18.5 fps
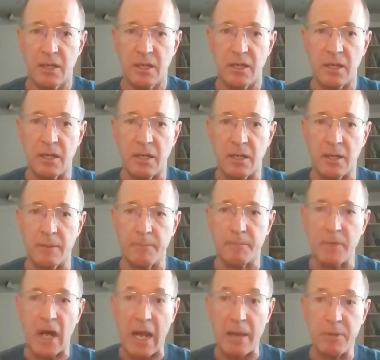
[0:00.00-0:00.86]

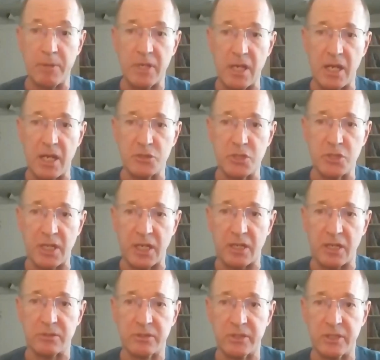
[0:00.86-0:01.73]

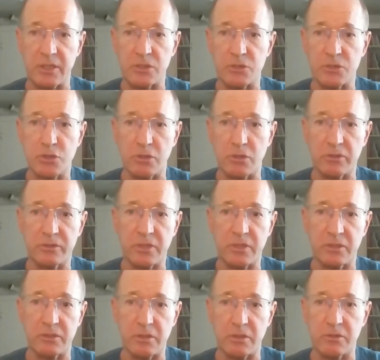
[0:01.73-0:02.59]
IBHS, the Insurance
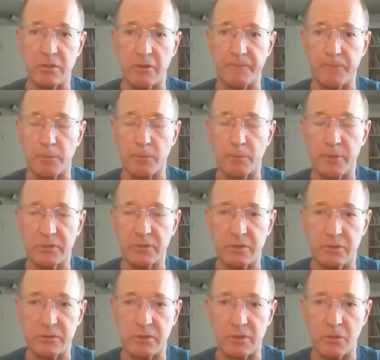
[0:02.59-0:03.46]
Institute for
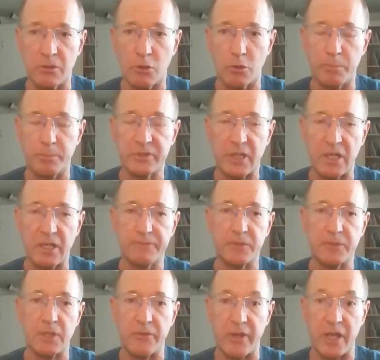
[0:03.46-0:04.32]
Business and Home
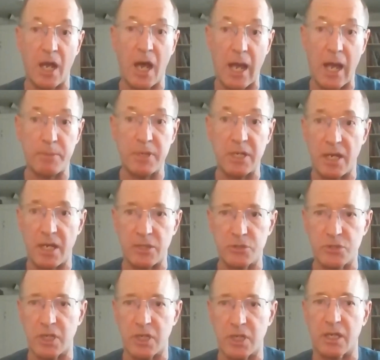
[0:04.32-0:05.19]
Safety, the
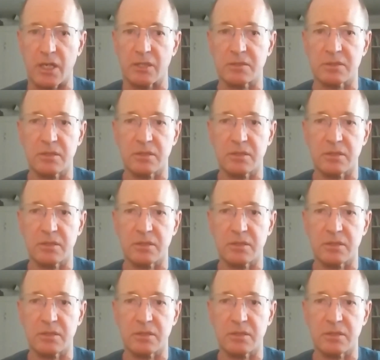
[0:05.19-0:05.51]
IBHS